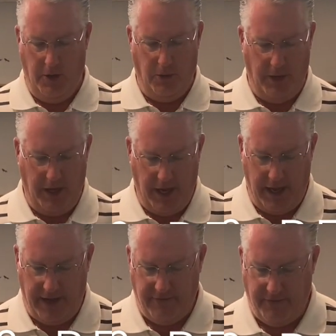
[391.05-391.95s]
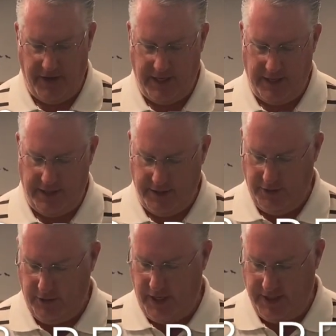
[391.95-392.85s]
We have,
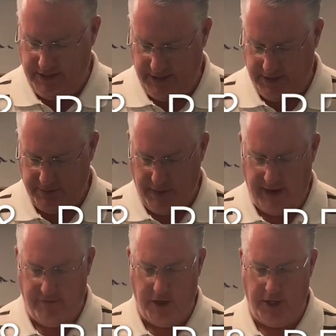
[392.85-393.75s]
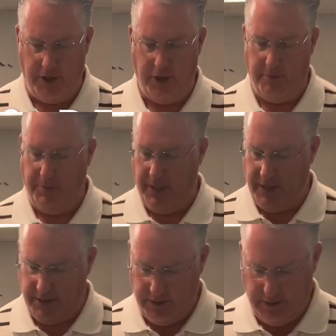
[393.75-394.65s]
you can't see this map very good, but